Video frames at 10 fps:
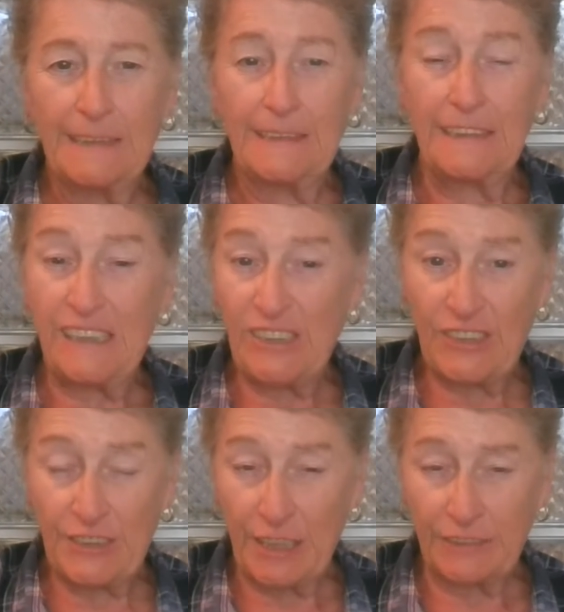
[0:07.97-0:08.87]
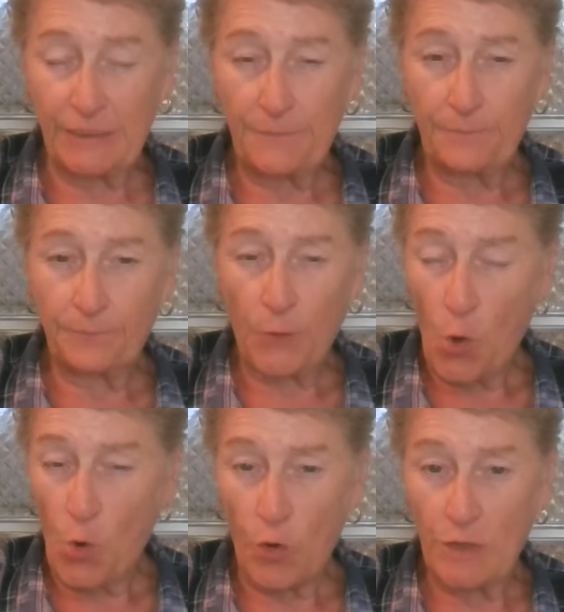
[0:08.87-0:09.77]
Easy does it,
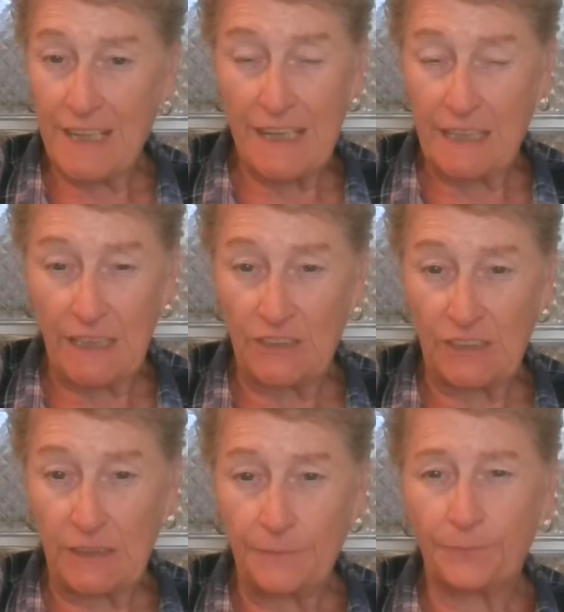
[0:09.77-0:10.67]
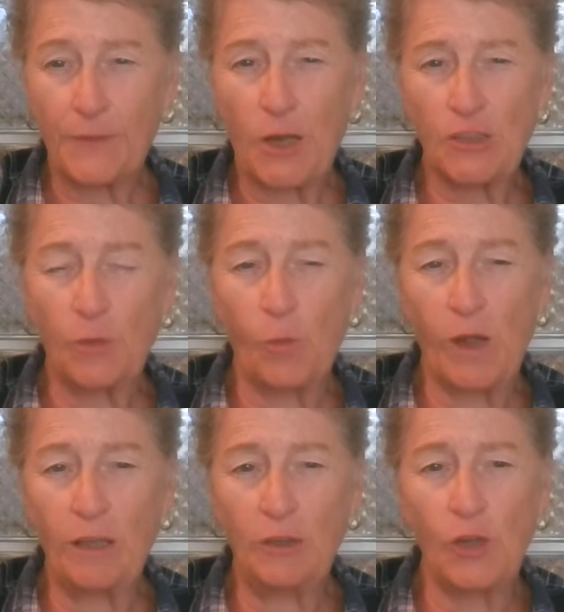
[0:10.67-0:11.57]
or take it easy, are some
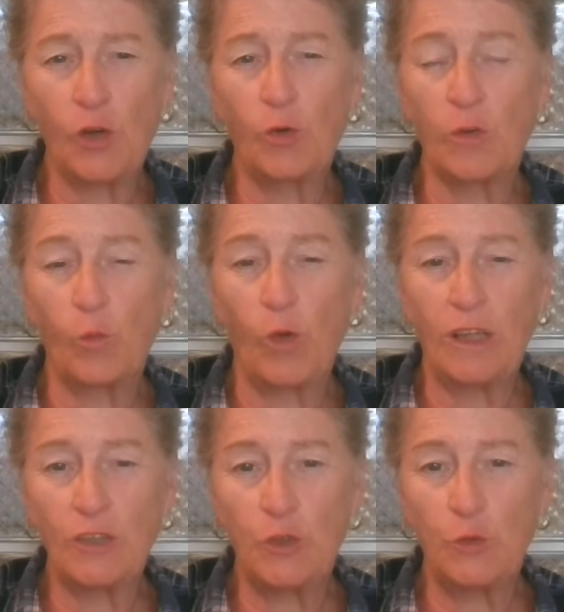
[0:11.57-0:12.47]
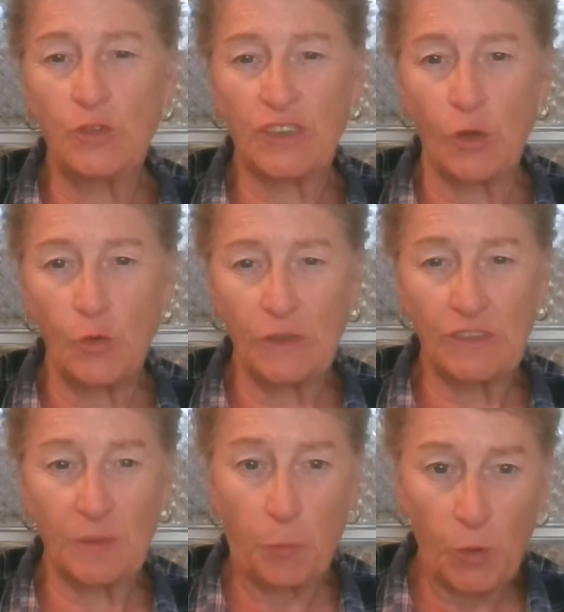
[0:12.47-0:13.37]
well known and well used slogans
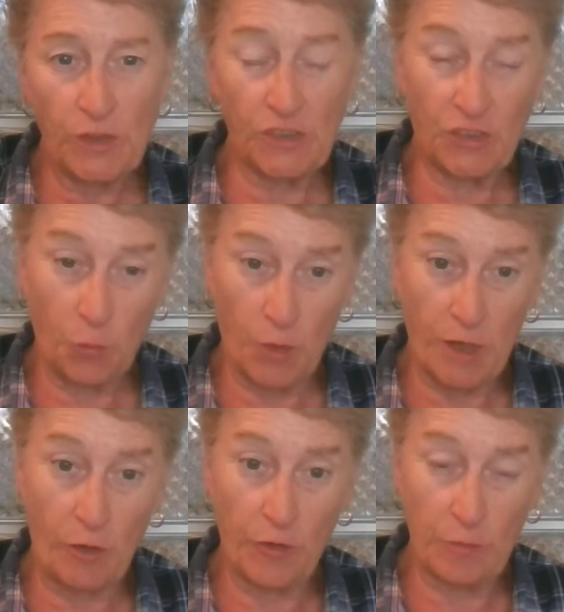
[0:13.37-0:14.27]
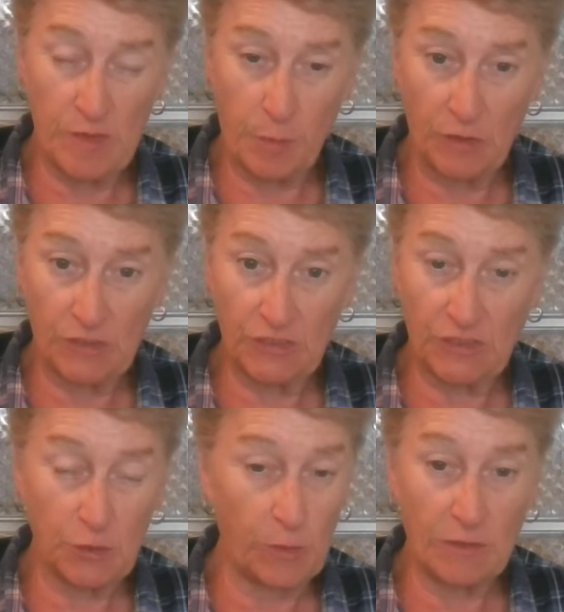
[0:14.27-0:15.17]
that point us toward healthy responses
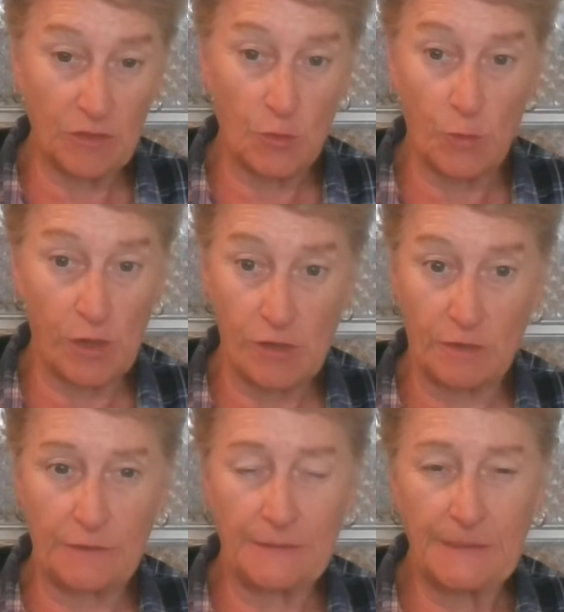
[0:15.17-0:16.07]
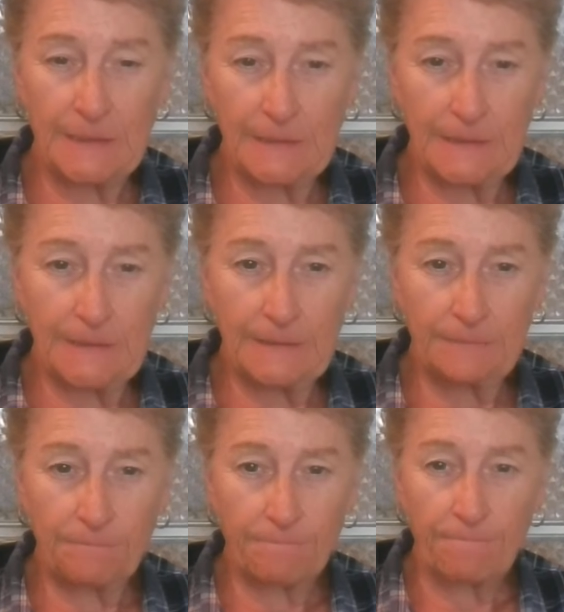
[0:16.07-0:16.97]
to whatever's going on.
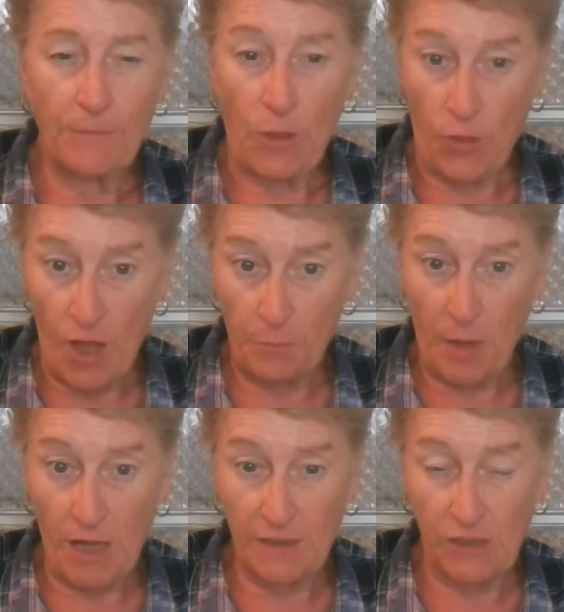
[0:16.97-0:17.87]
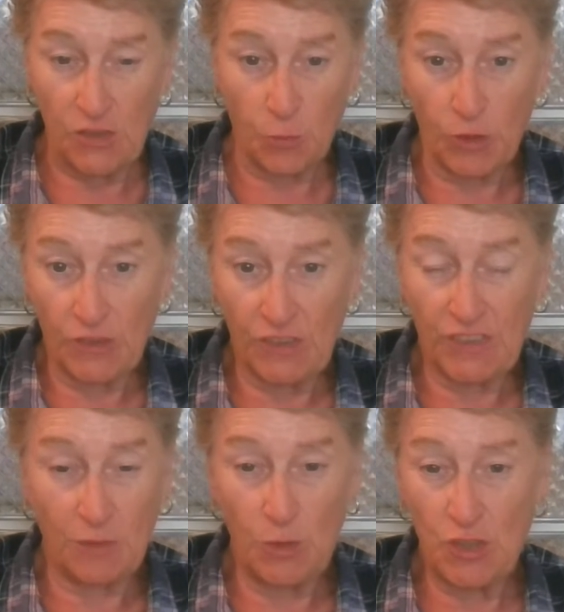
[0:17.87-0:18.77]
The thought behind these words is
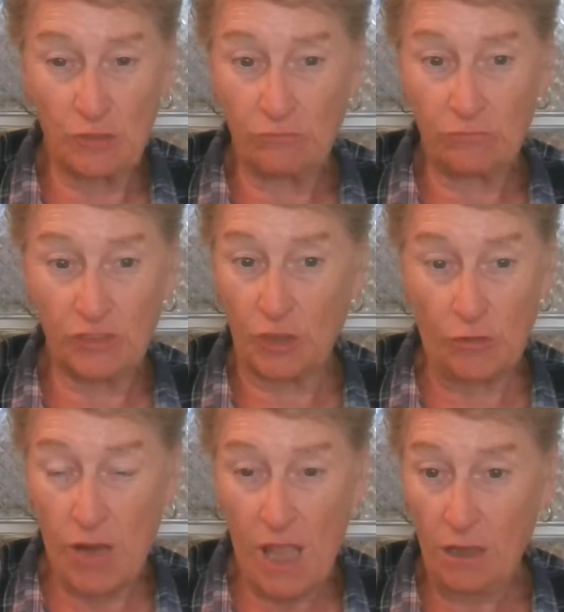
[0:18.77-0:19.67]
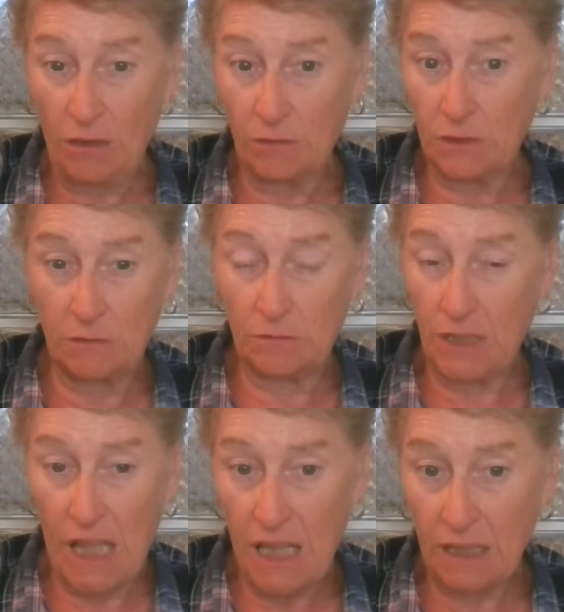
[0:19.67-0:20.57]
that we should slow down and
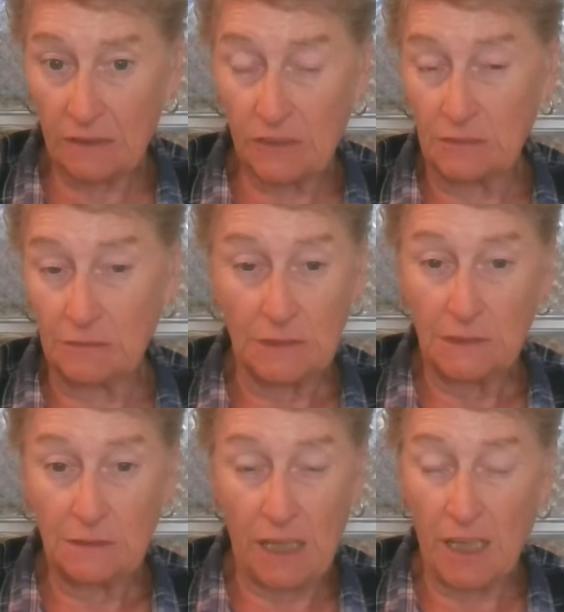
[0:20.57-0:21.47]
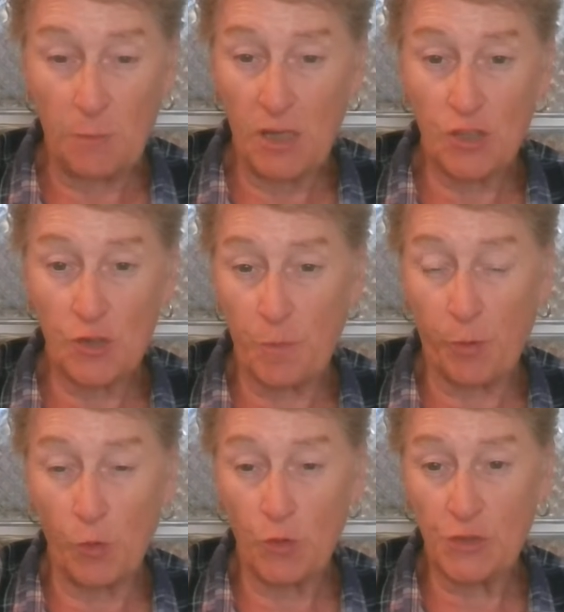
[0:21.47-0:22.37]
relax and take a measured
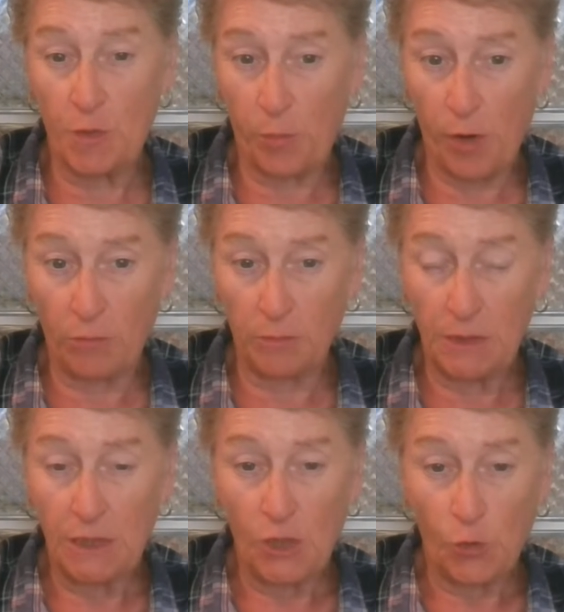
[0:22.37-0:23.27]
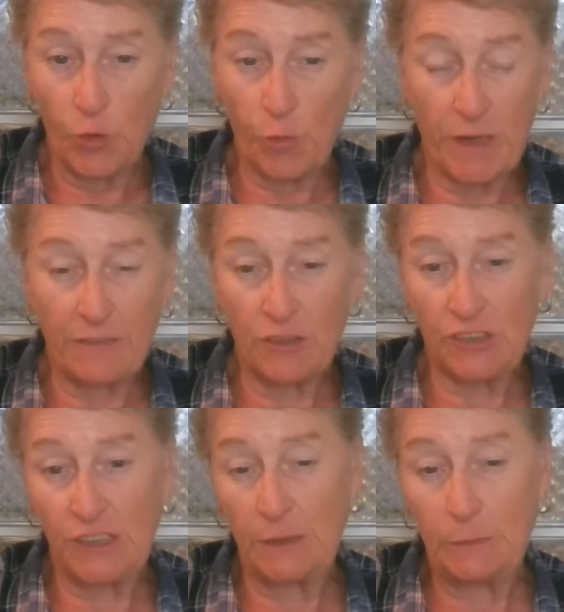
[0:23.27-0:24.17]
approach to a problem or to whatever
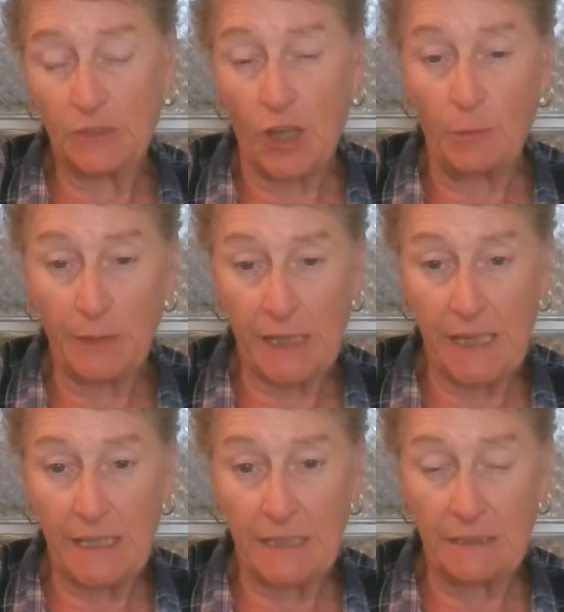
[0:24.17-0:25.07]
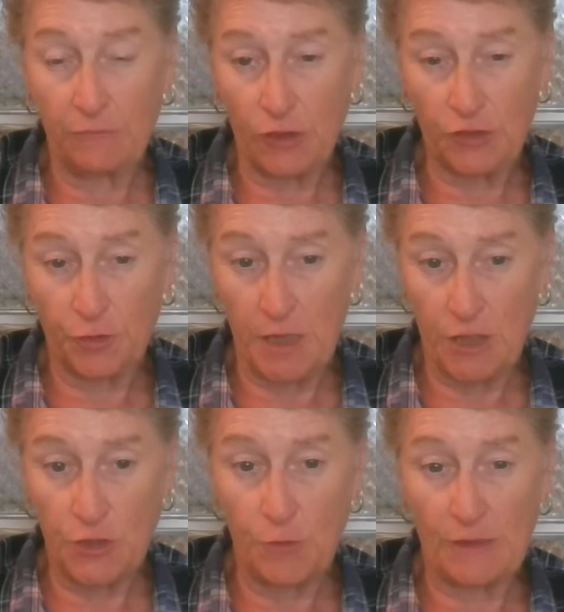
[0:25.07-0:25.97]
seems complicated and frustrating
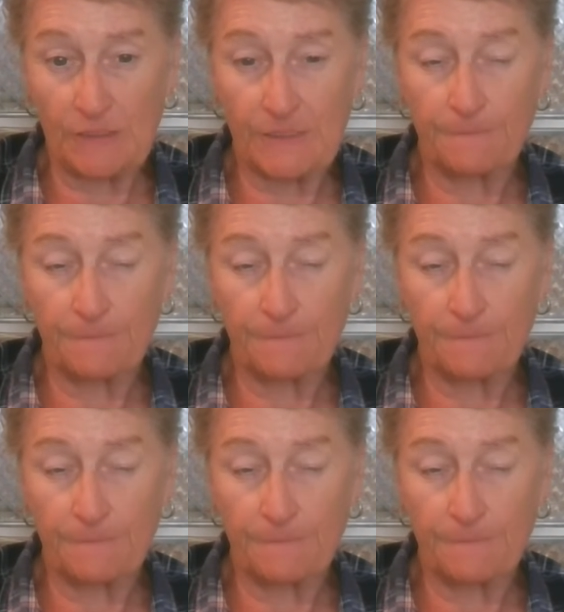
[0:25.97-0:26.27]
to us.